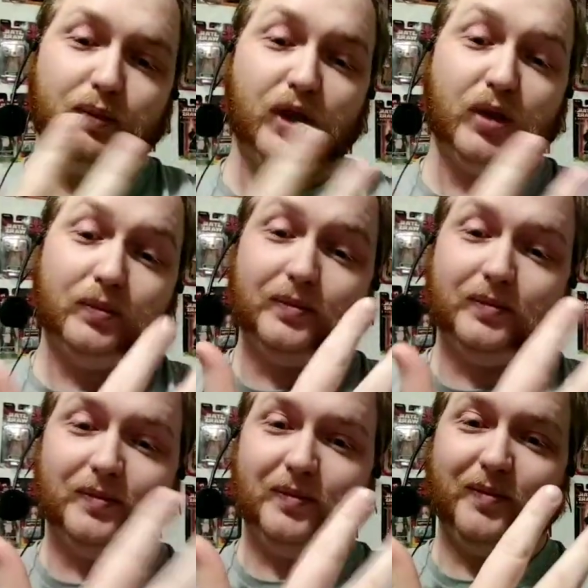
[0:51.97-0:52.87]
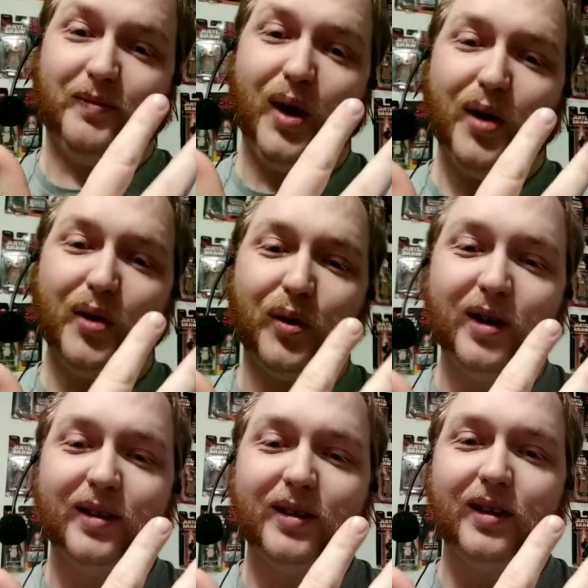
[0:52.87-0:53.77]
You know,
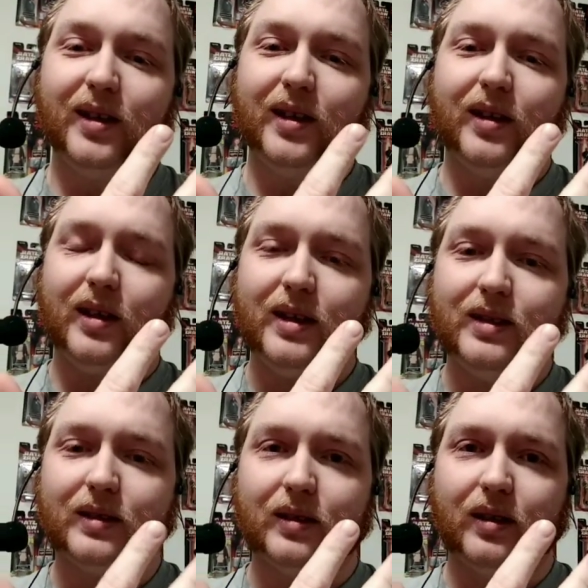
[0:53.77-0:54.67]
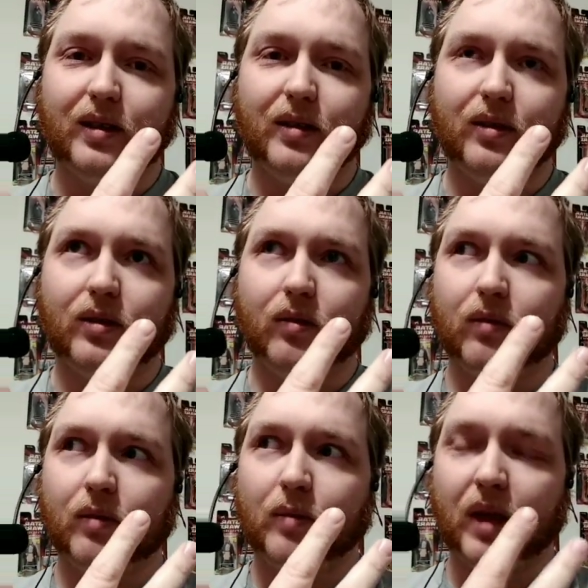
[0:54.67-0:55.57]
Poe is the
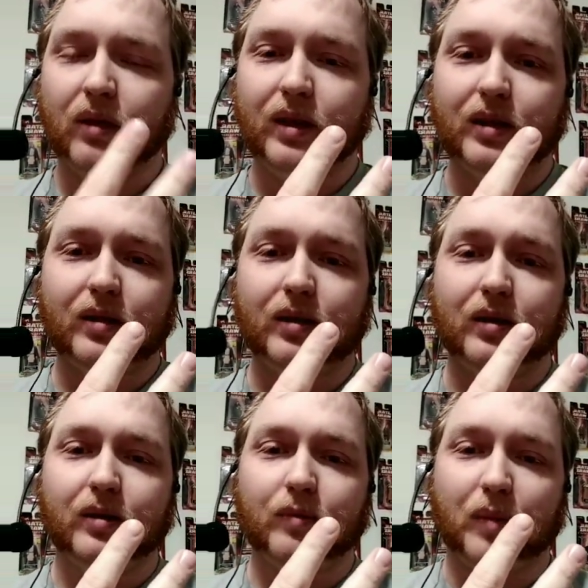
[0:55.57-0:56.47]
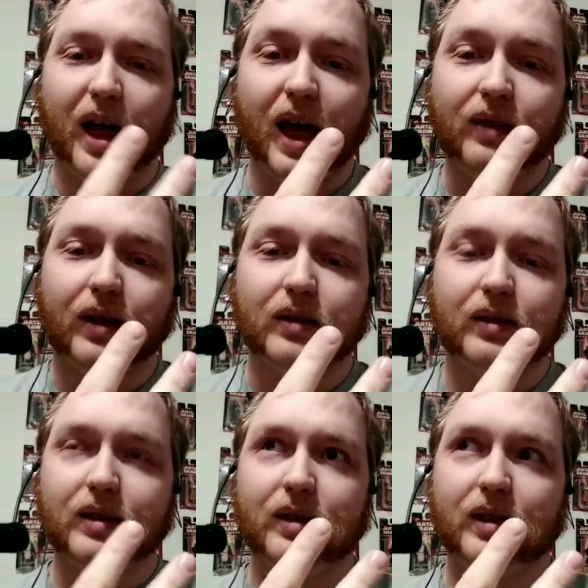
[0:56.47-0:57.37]
rebellion pilot.
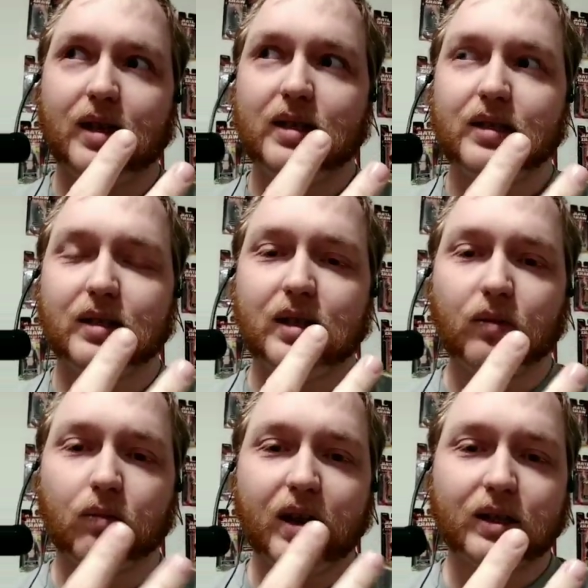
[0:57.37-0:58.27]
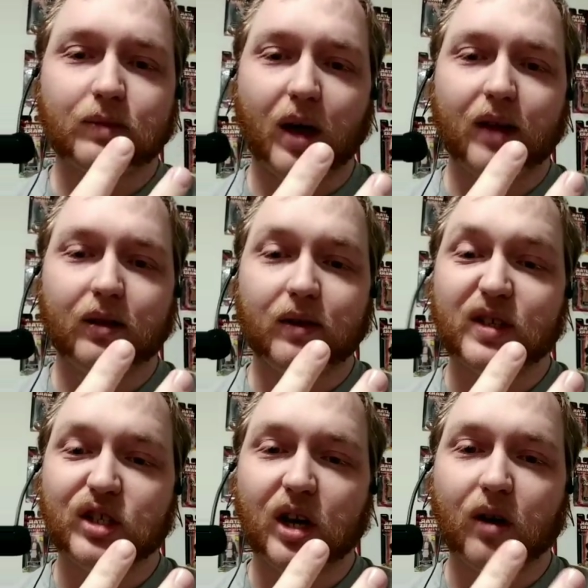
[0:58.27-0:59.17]
He is the greatest pilot of
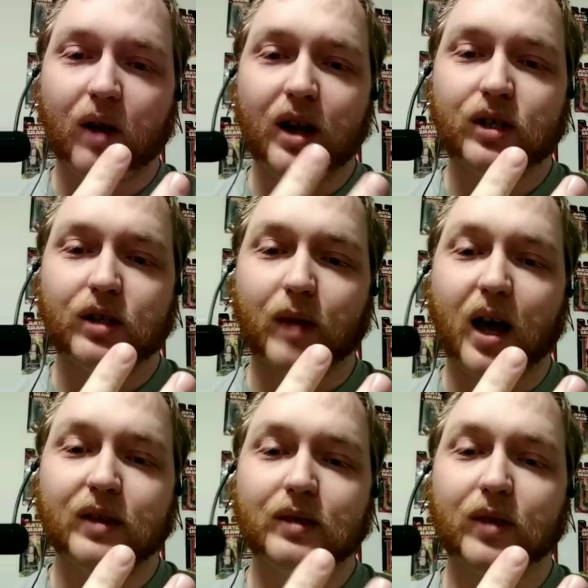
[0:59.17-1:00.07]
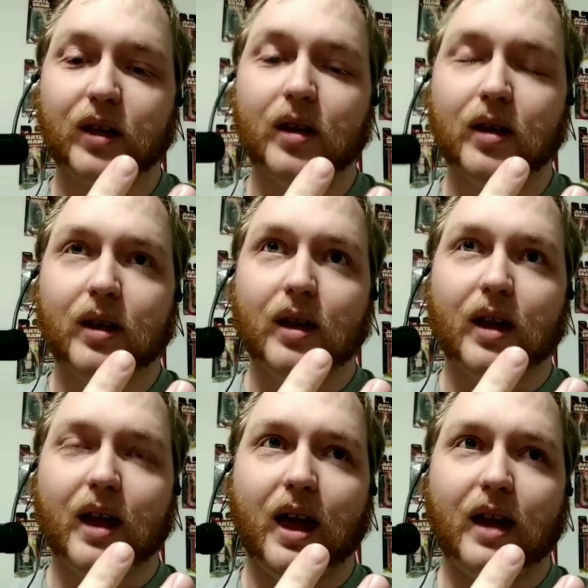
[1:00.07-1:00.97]
his generation, possibly,
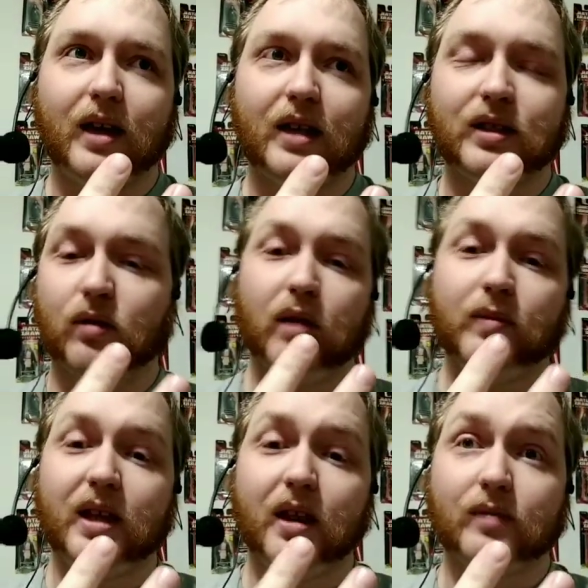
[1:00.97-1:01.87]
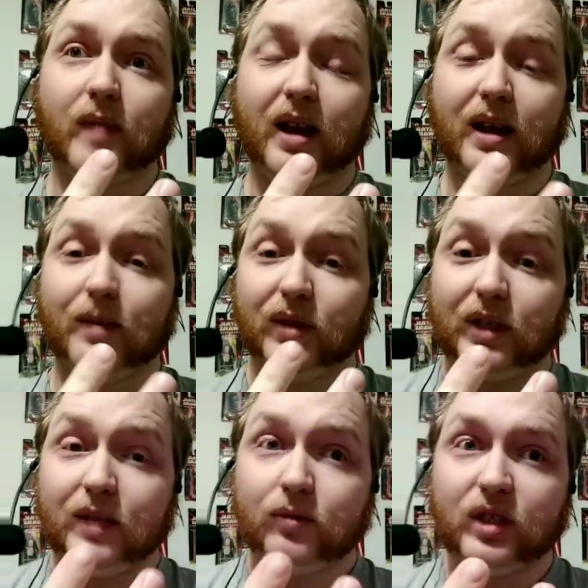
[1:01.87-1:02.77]
and is incredibly charismatic and
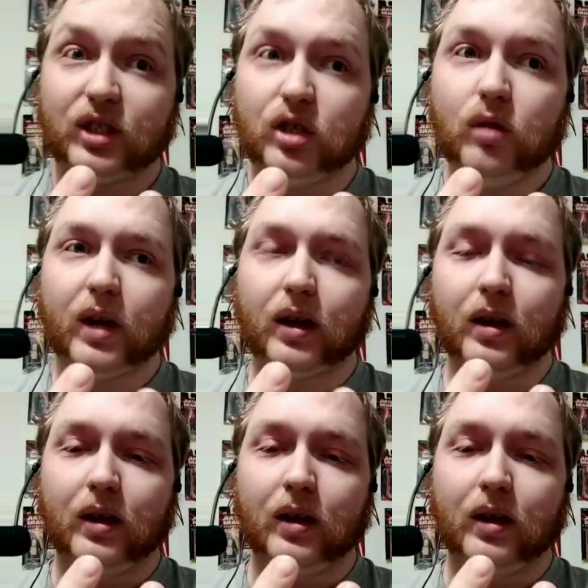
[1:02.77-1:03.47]
believes what he's doing.